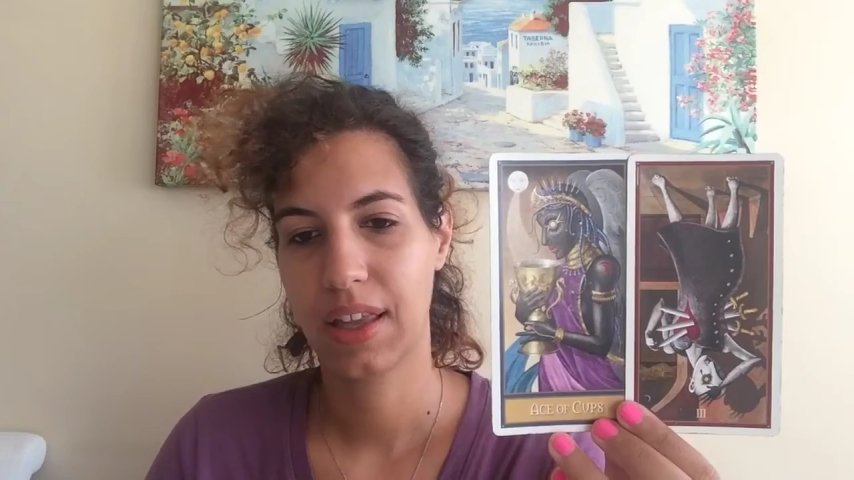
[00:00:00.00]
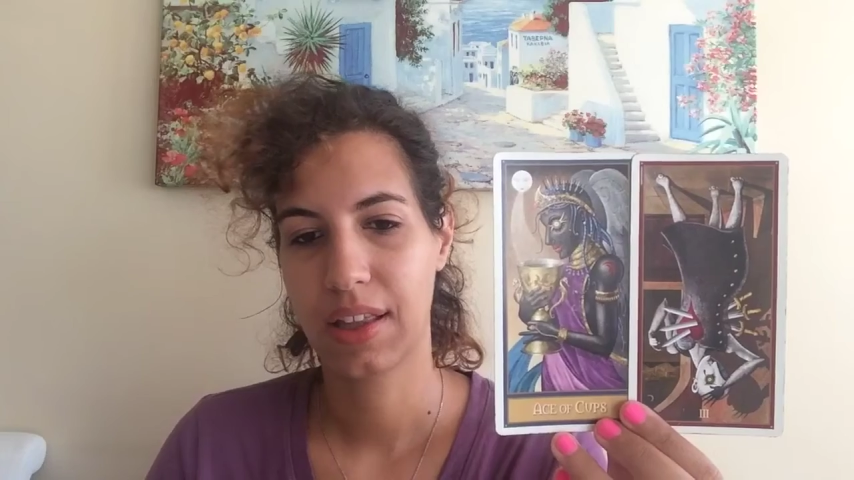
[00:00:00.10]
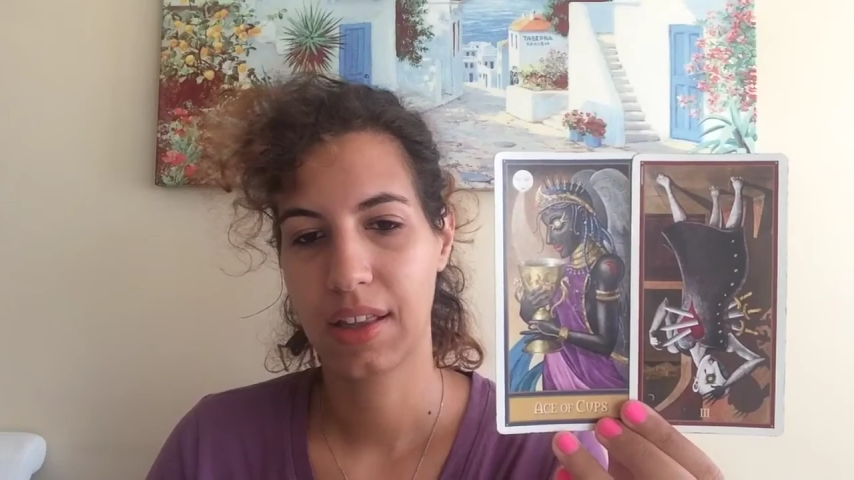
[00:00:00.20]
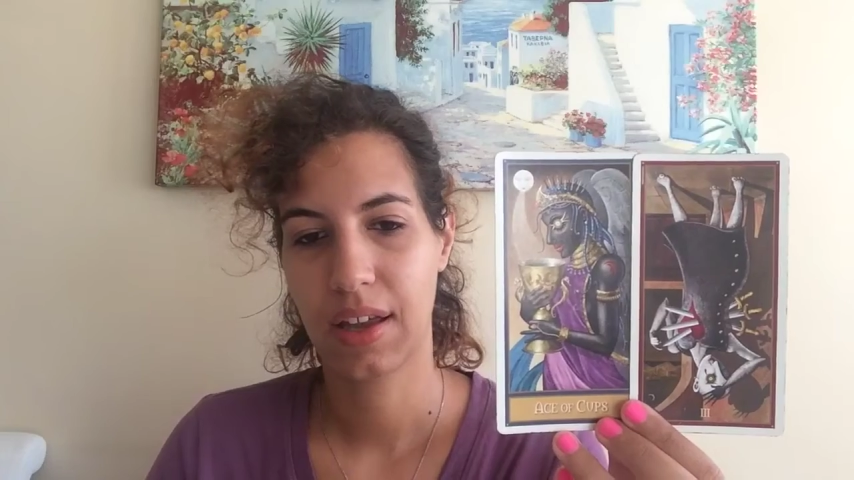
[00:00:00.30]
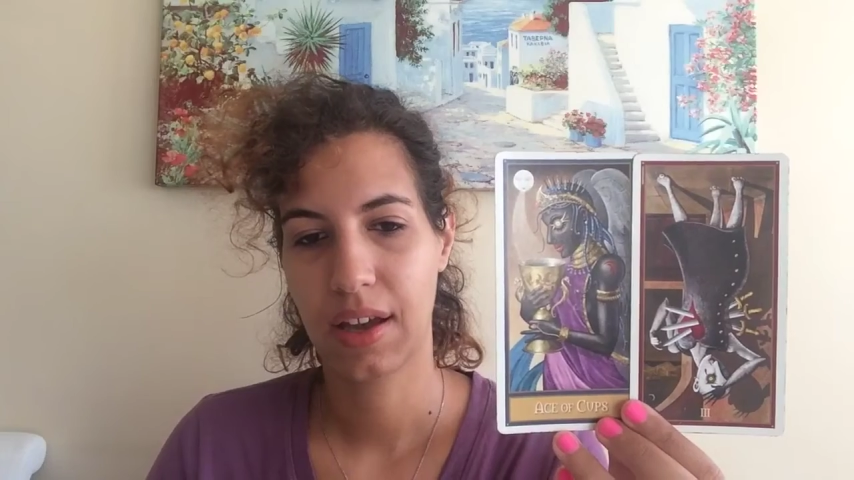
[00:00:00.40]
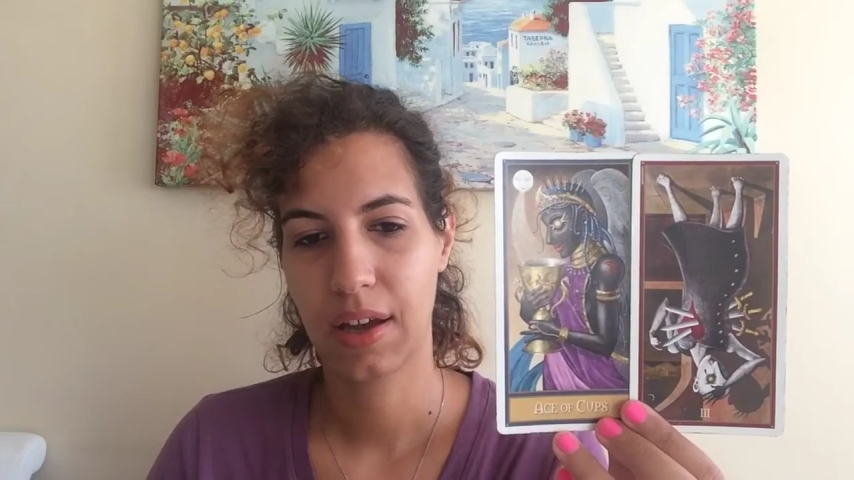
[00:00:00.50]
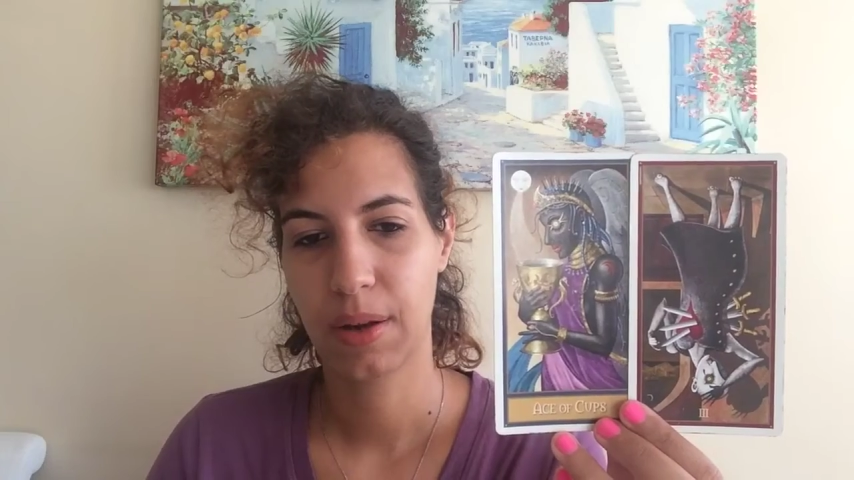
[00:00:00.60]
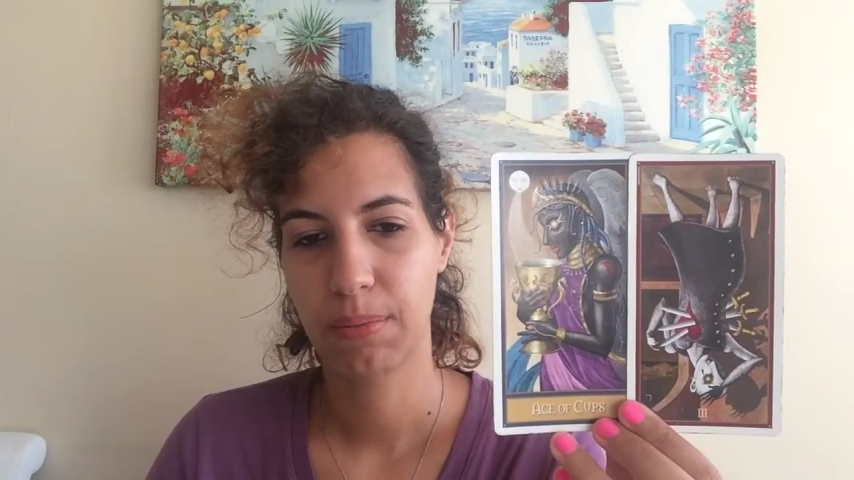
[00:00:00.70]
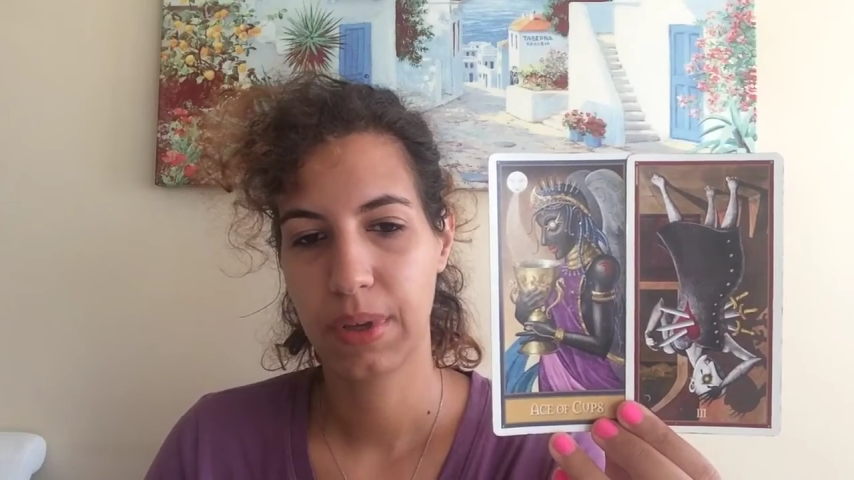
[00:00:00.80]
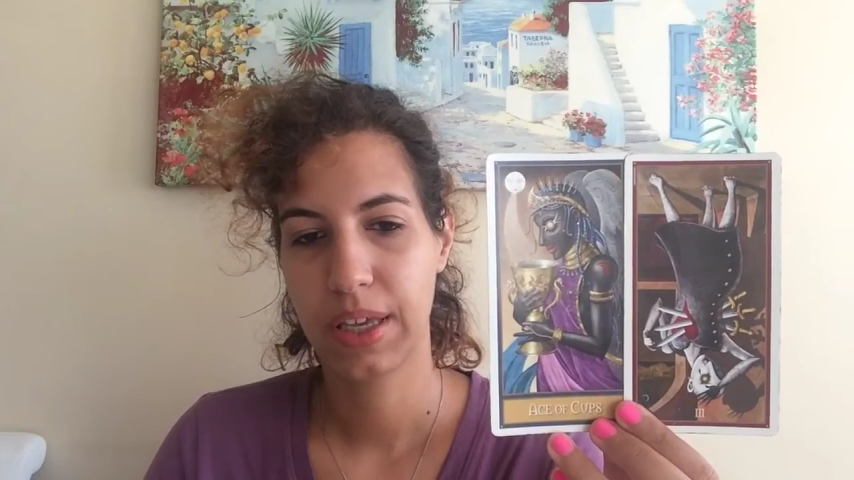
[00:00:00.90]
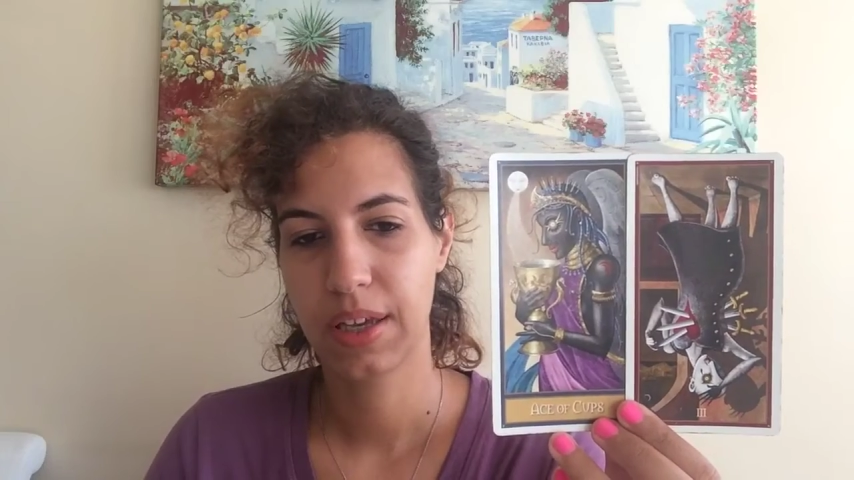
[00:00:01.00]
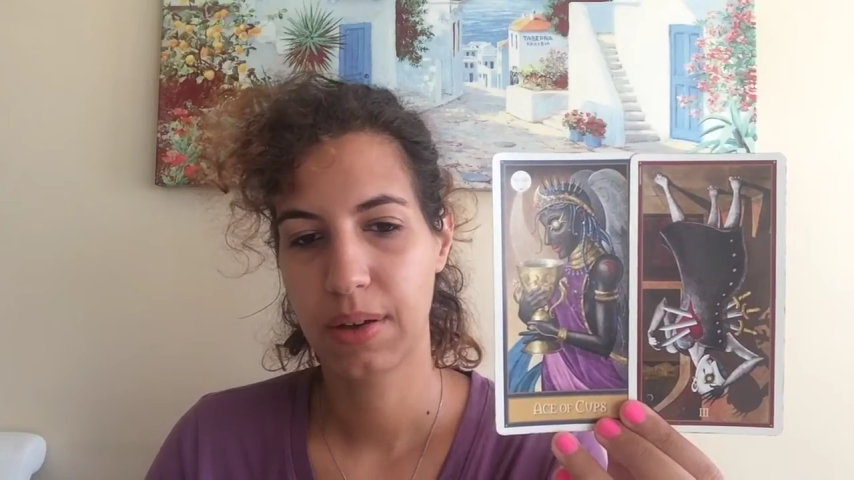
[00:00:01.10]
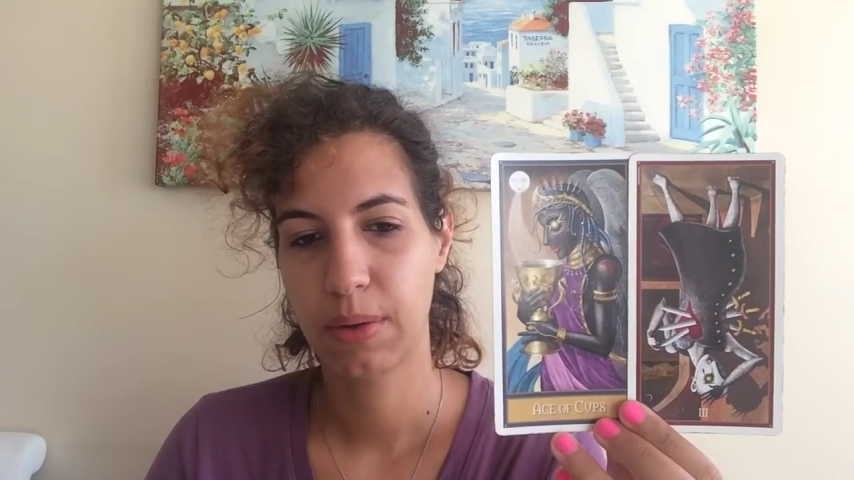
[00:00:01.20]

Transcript: and being